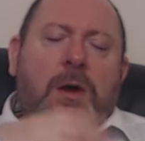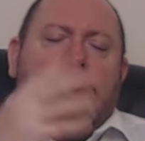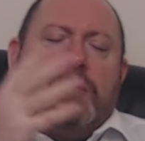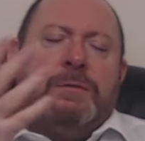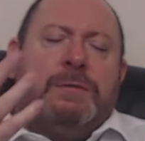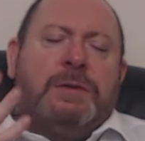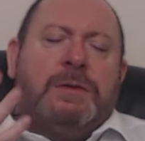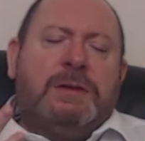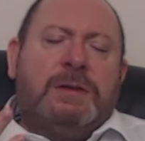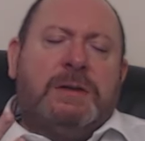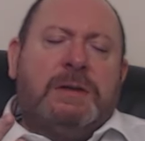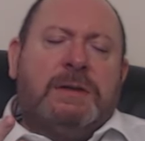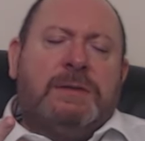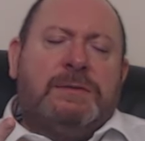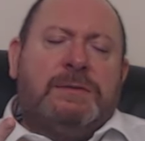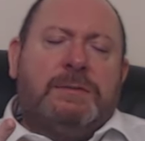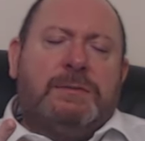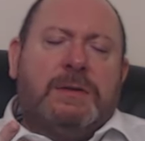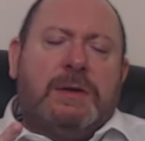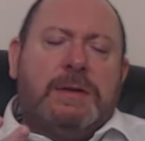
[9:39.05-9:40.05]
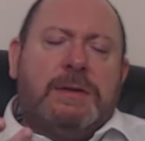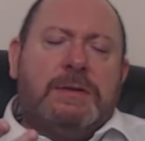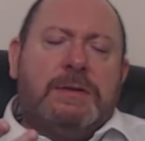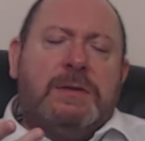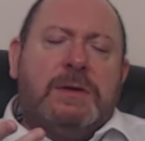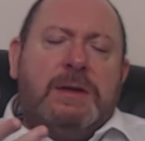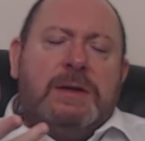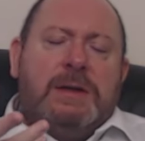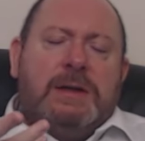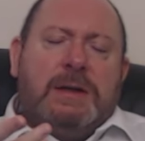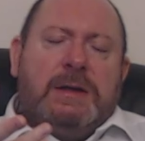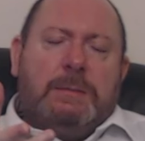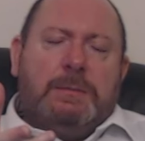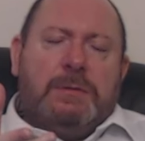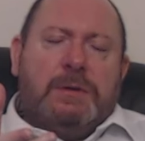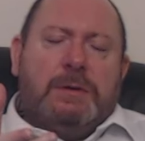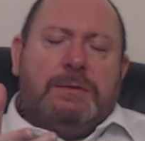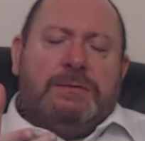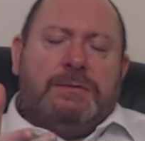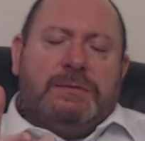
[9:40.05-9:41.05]
over the years, I've done
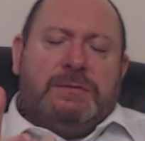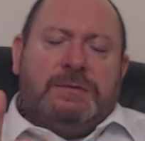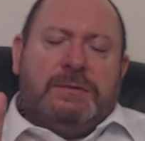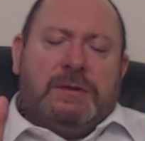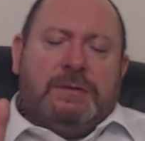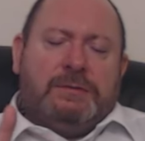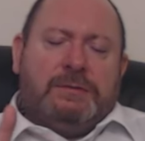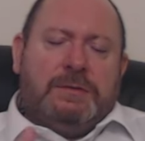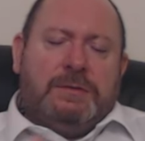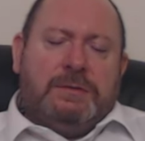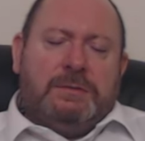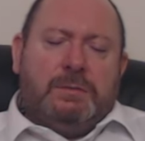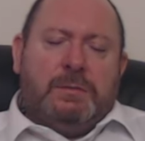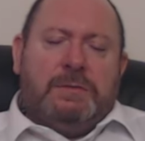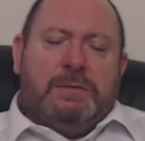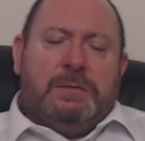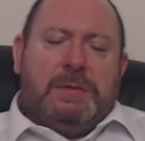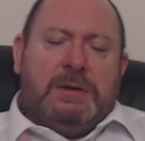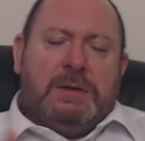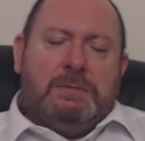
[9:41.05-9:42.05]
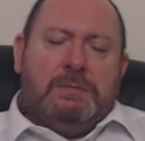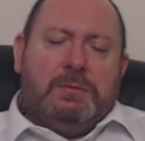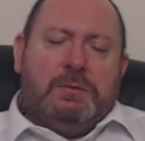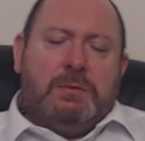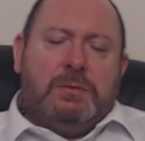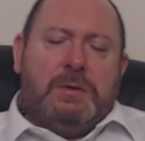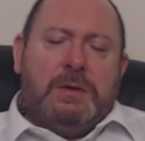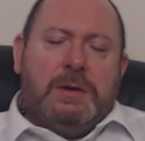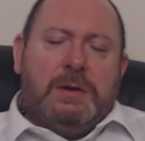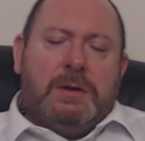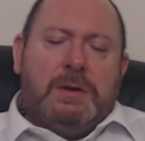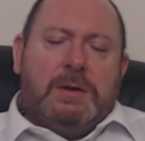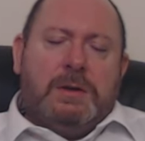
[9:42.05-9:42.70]
hypnosis sessions with people